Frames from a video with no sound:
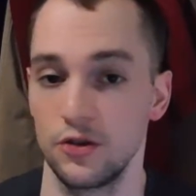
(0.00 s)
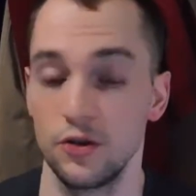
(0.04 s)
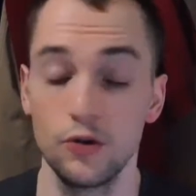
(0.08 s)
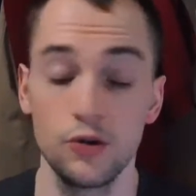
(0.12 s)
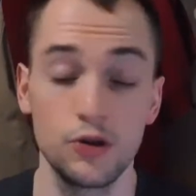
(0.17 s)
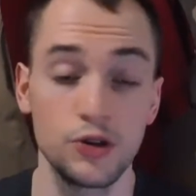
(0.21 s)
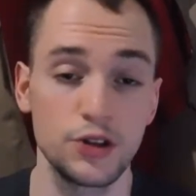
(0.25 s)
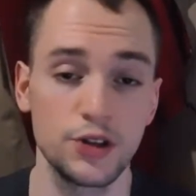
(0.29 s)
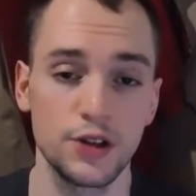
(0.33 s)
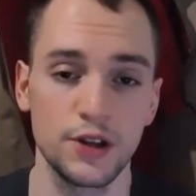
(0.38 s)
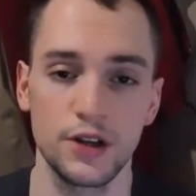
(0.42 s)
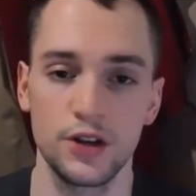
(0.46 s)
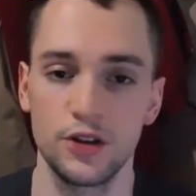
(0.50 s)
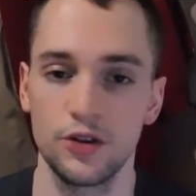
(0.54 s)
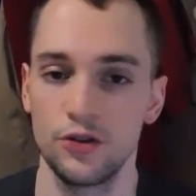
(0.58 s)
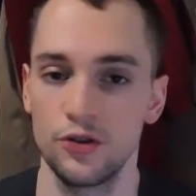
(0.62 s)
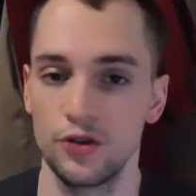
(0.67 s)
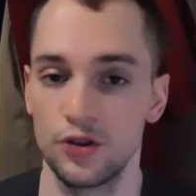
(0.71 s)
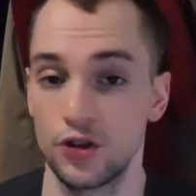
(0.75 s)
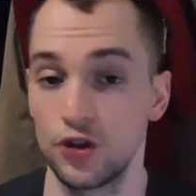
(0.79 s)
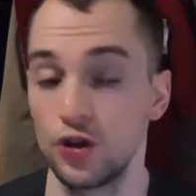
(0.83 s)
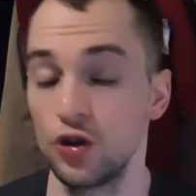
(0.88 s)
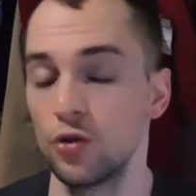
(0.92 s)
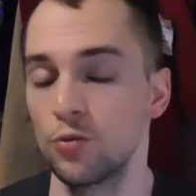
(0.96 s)
usually
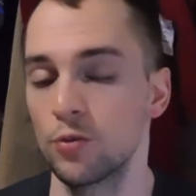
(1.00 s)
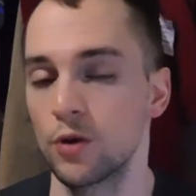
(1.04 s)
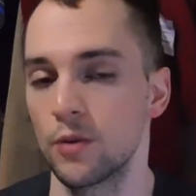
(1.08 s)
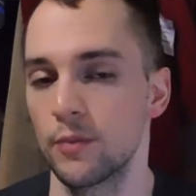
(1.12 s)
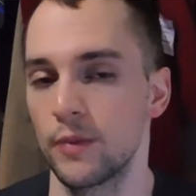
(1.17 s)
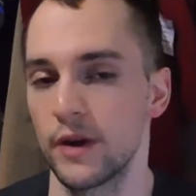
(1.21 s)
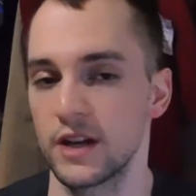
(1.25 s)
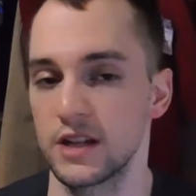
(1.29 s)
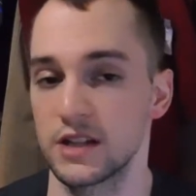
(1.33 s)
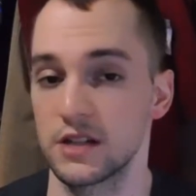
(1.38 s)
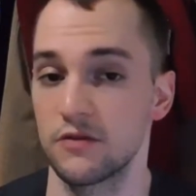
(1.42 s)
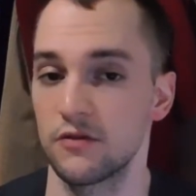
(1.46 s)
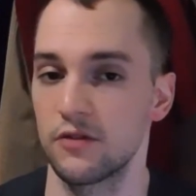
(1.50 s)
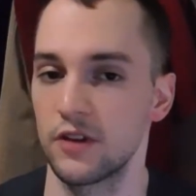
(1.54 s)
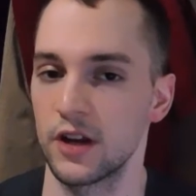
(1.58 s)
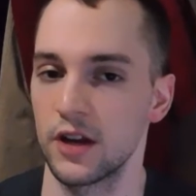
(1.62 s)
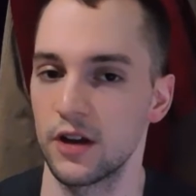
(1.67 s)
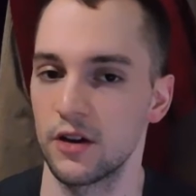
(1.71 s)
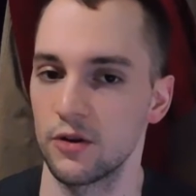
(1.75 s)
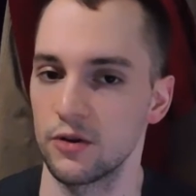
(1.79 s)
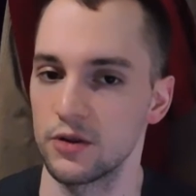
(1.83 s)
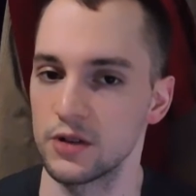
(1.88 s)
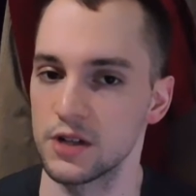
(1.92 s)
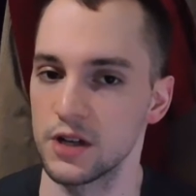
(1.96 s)
humor-based
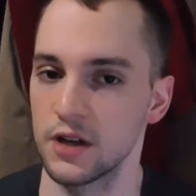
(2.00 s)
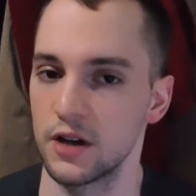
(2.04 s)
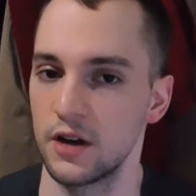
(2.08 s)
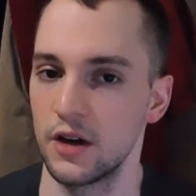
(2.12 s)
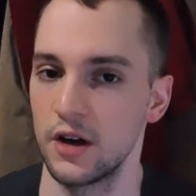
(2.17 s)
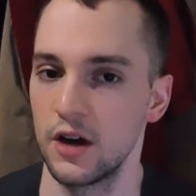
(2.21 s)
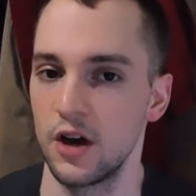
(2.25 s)
videos.